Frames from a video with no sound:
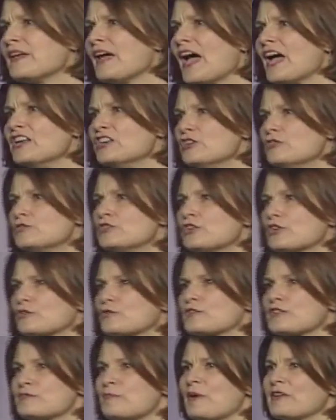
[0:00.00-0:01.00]
and you took
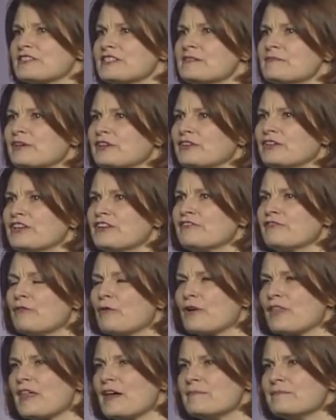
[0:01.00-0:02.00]
responsibility
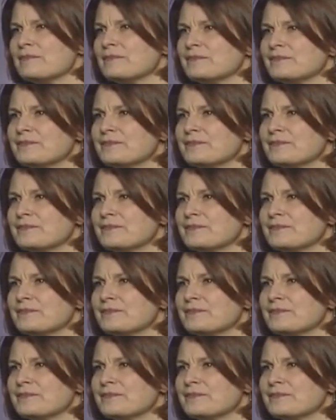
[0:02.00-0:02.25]
for them.